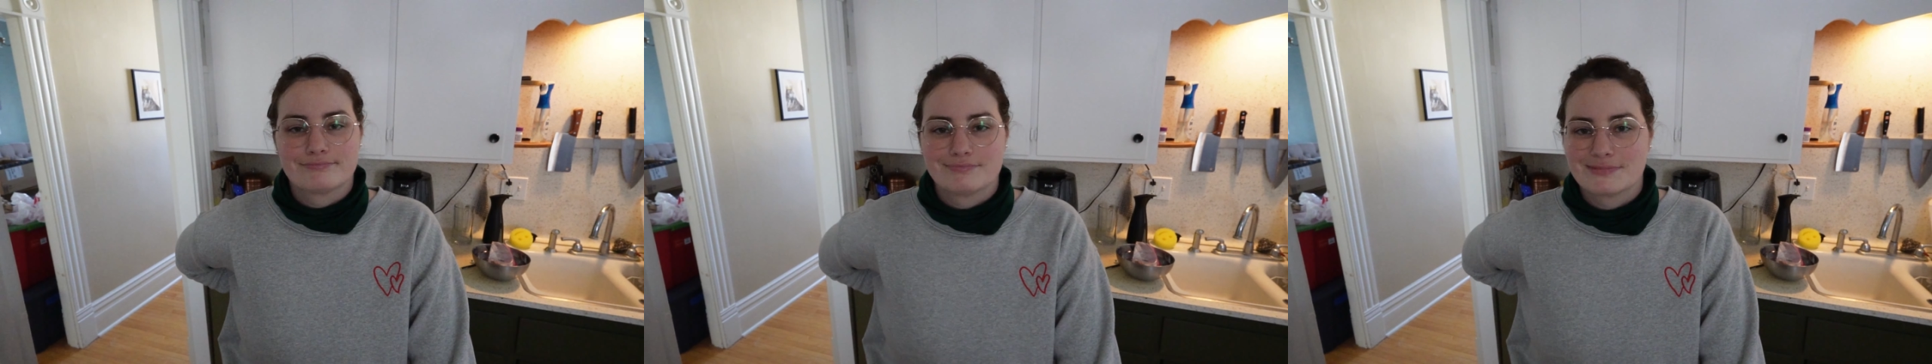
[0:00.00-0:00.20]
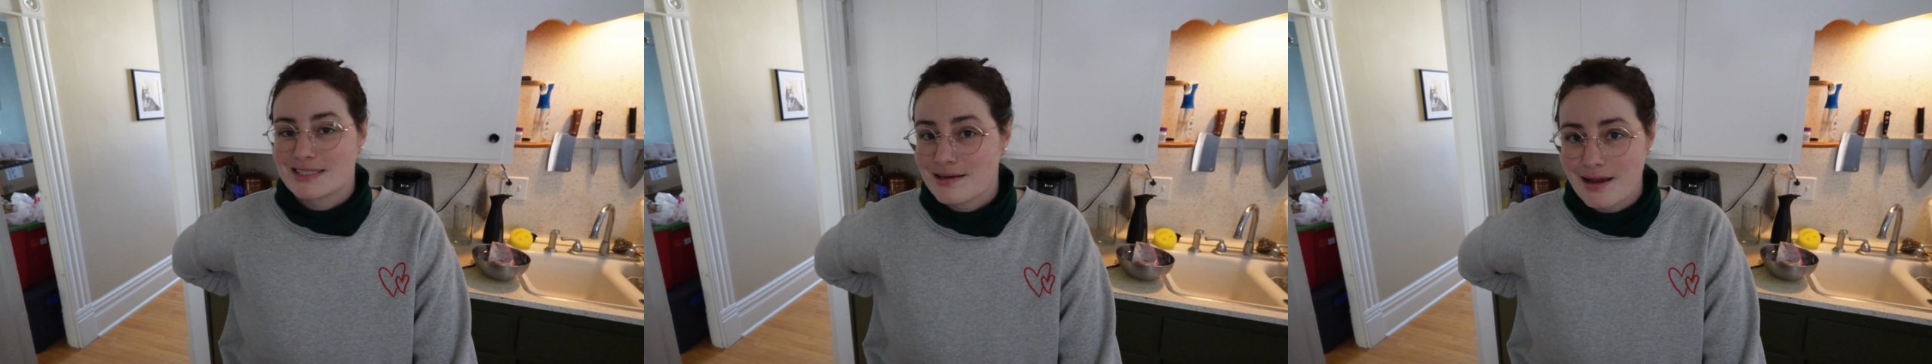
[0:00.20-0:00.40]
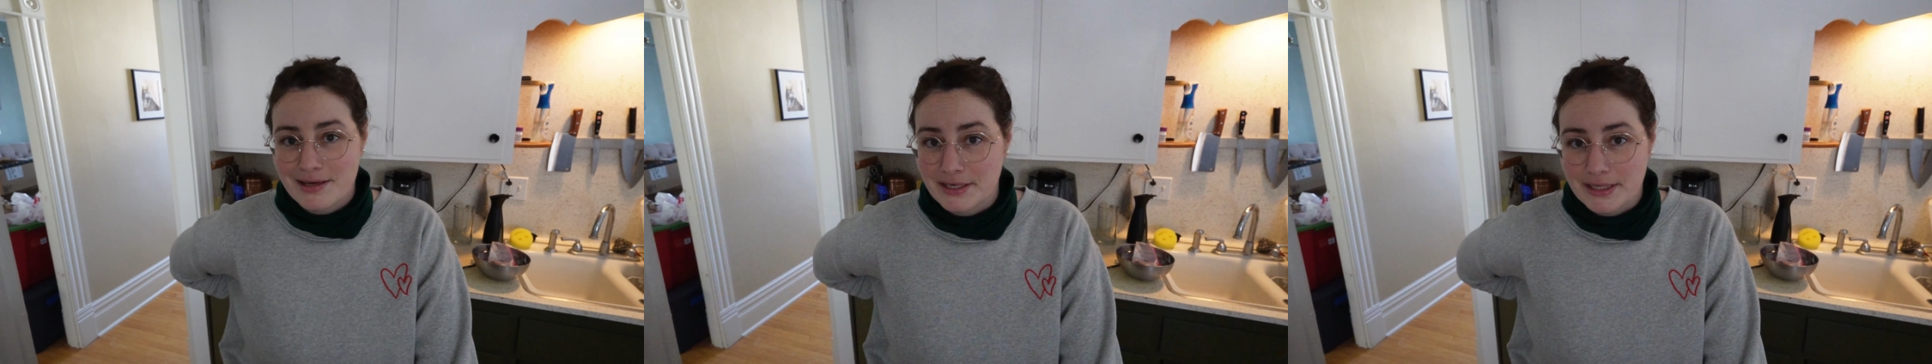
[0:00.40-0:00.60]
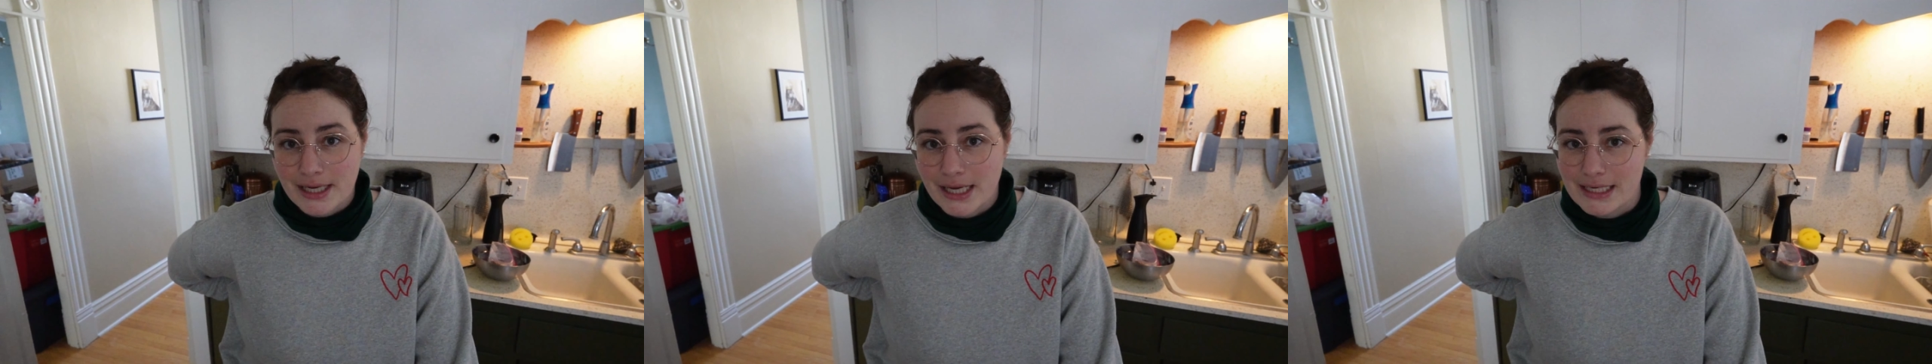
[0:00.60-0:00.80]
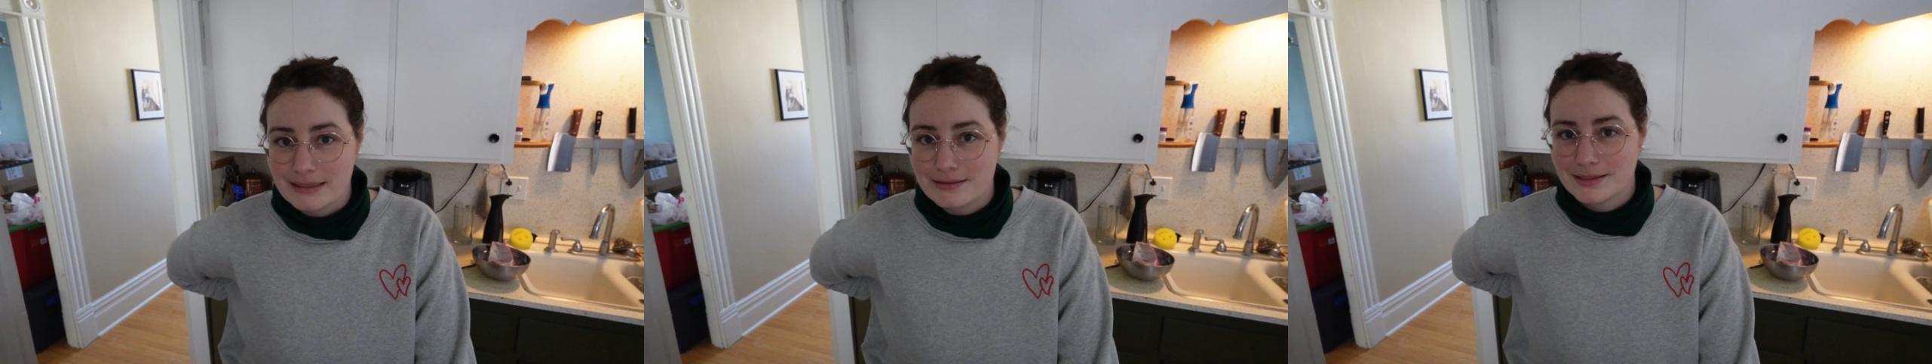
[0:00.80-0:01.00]
that's not gonna
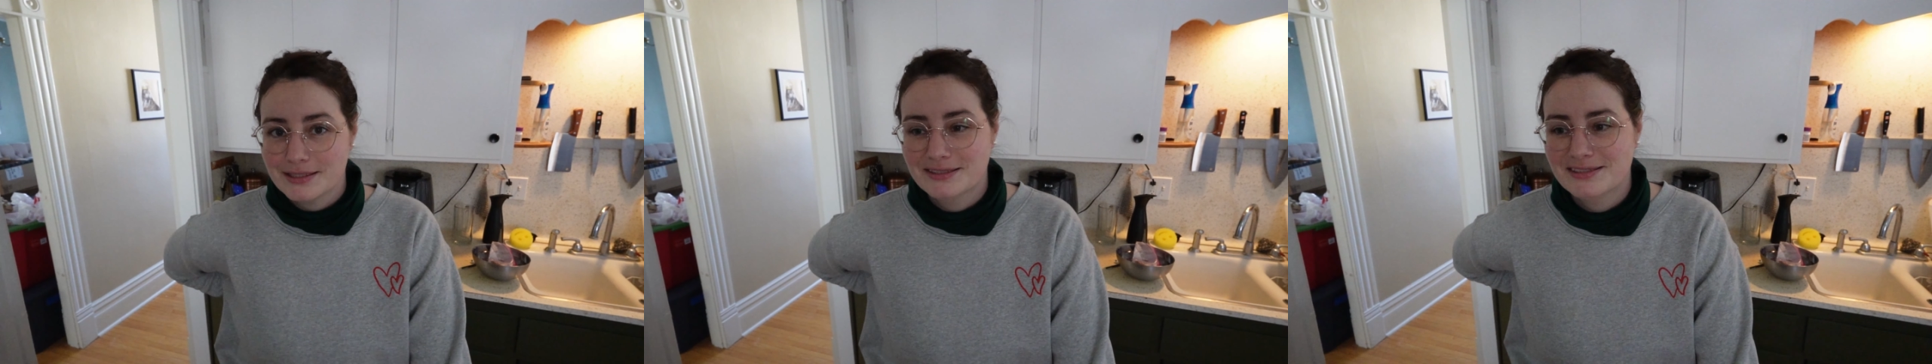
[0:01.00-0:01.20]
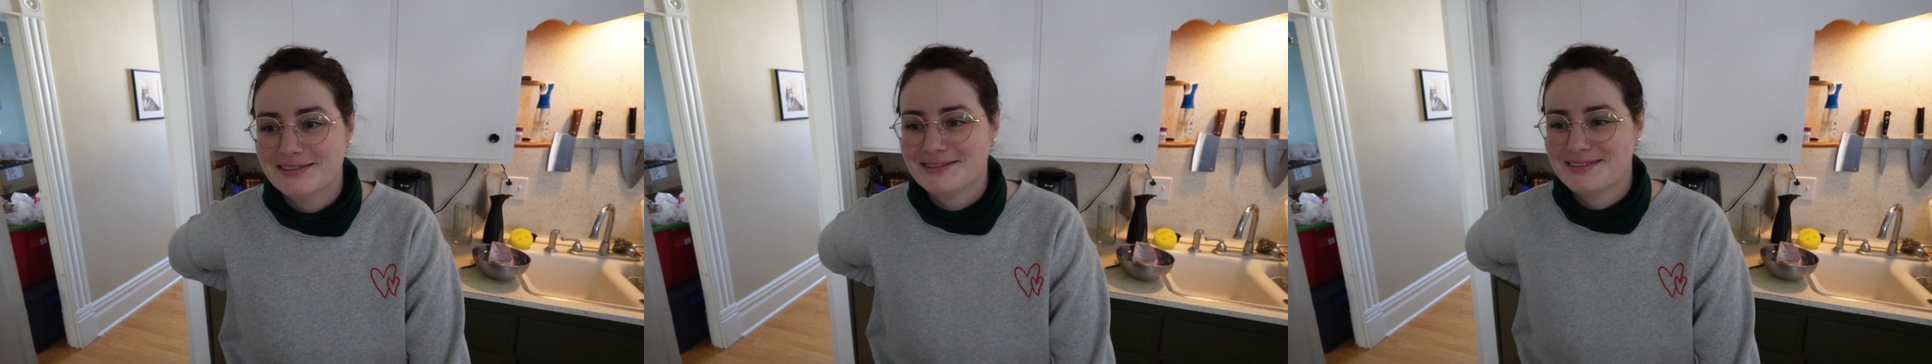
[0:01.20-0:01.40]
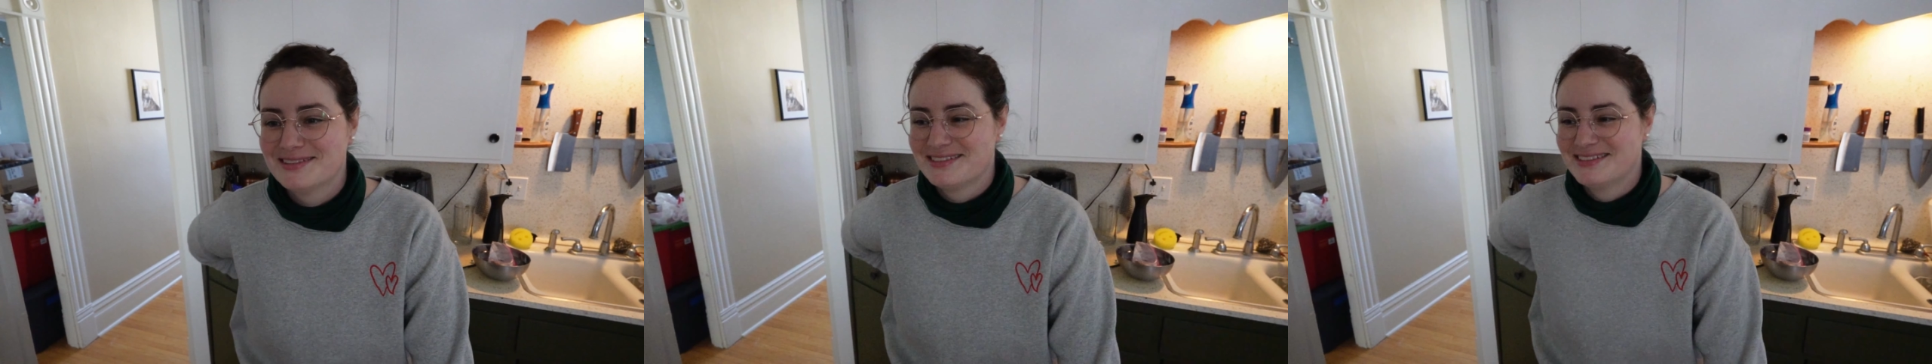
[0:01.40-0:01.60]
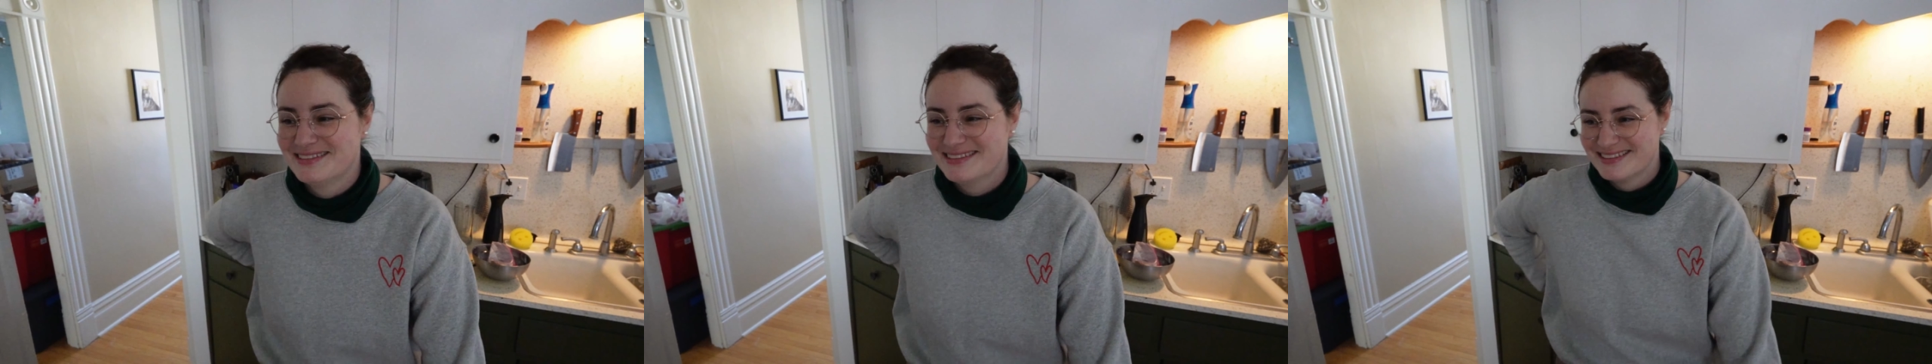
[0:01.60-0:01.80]
cut it.